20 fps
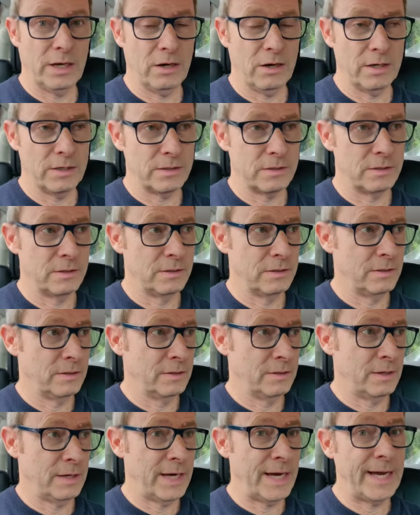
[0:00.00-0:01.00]
light
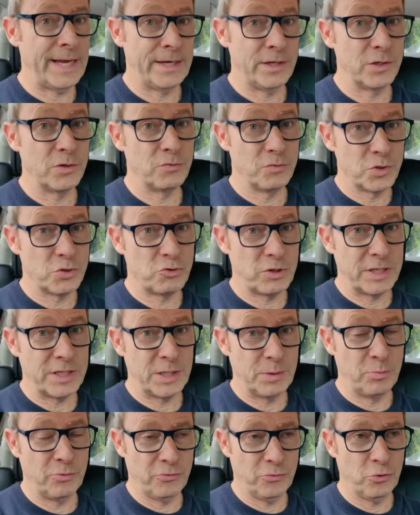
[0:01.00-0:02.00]
and
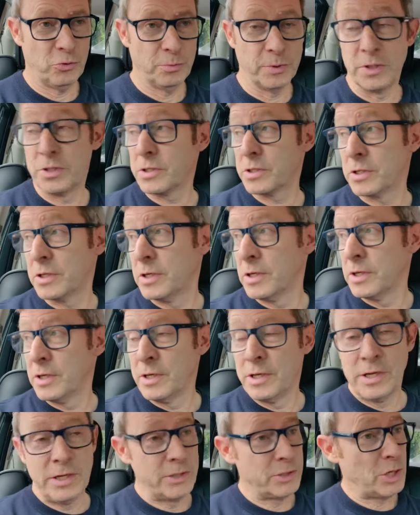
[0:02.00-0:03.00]
restricted performance.
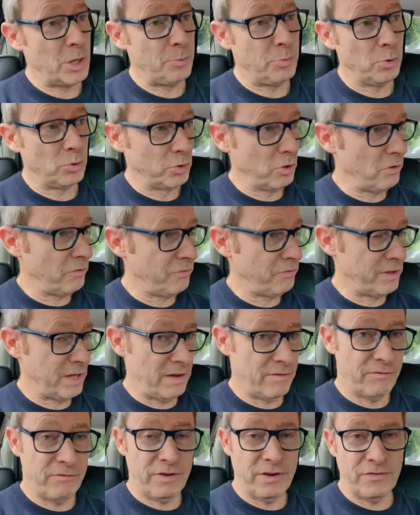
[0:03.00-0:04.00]
So I pulled off the
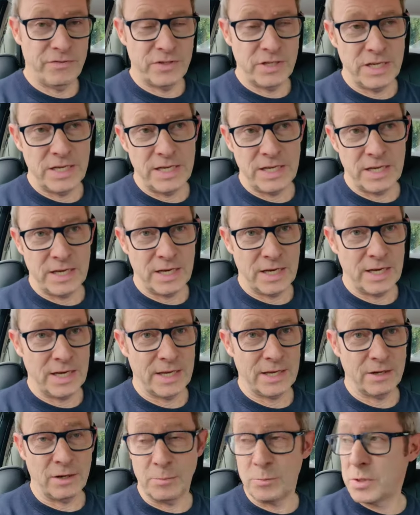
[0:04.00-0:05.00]
M50
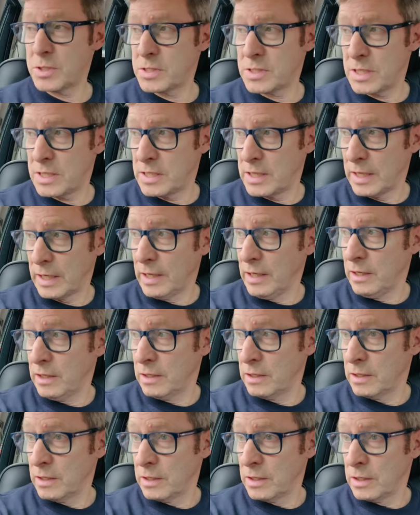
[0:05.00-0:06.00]
and I'm just sitting
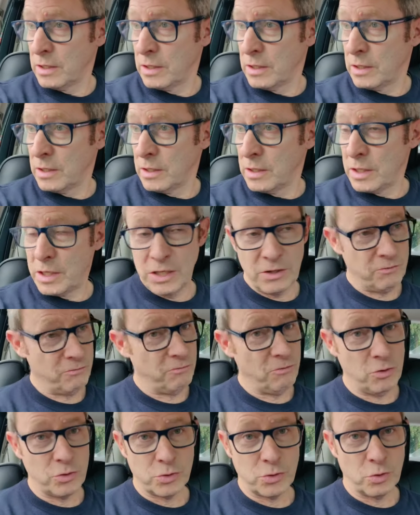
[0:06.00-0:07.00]
in
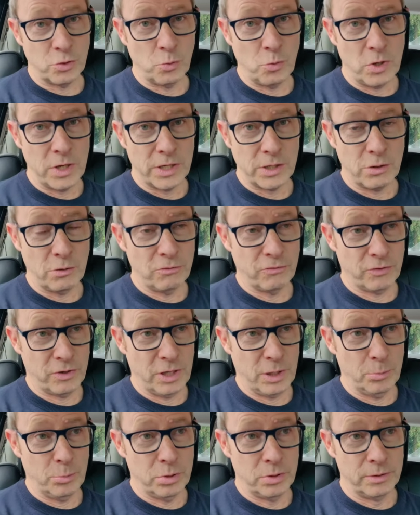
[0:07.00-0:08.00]
Ross-on-Wye Golf
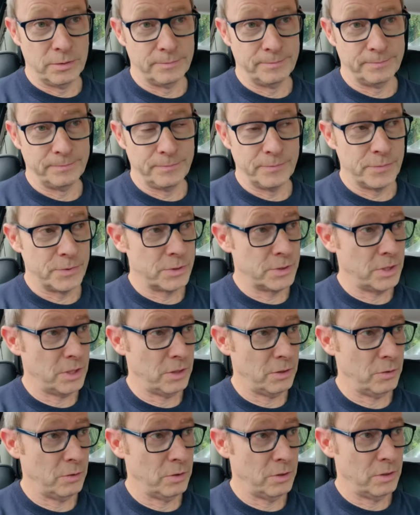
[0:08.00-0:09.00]
Club.
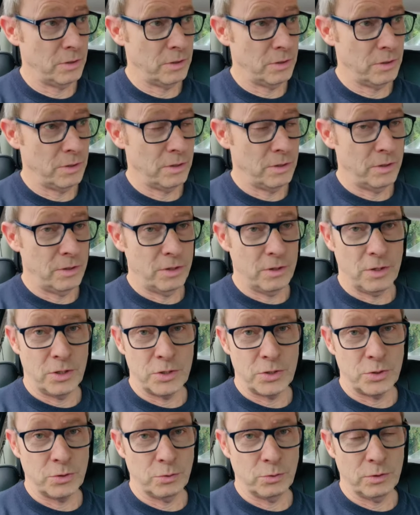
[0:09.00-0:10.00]
So I
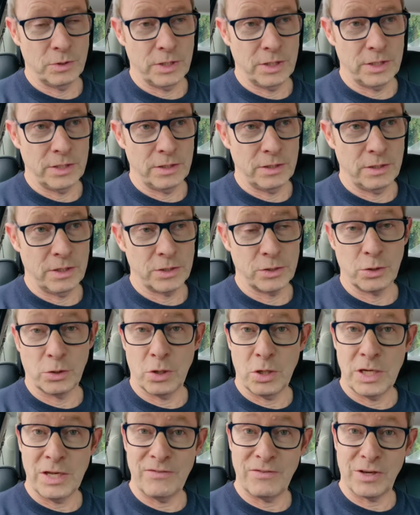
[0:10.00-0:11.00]
shall
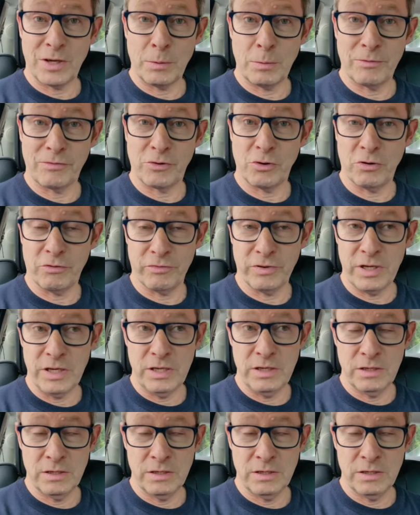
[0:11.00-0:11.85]
go and have a cup of coffee